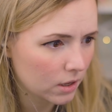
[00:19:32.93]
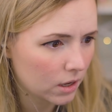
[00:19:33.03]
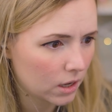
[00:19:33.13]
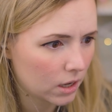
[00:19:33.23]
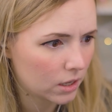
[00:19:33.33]

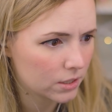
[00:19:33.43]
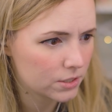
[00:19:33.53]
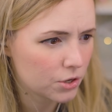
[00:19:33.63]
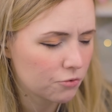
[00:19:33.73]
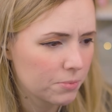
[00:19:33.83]

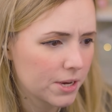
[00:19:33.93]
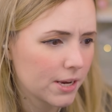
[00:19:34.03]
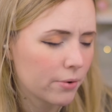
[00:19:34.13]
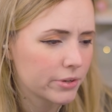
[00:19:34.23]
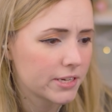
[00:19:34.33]
So for
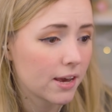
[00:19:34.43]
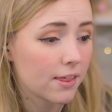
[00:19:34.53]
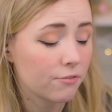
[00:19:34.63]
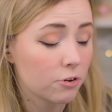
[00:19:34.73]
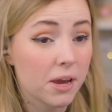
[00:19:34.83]
me, I would say
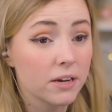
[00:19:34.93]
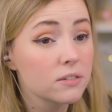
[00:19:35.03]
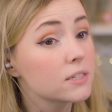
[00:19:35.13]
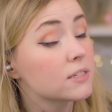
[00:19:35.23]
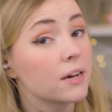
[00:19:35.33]
that for
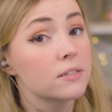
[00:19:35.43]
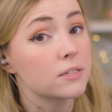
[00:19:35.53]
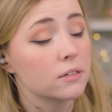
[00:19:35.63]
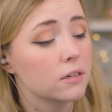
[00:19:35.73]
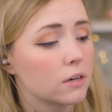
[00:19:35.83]
males, it's S
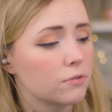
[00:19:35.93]
tier.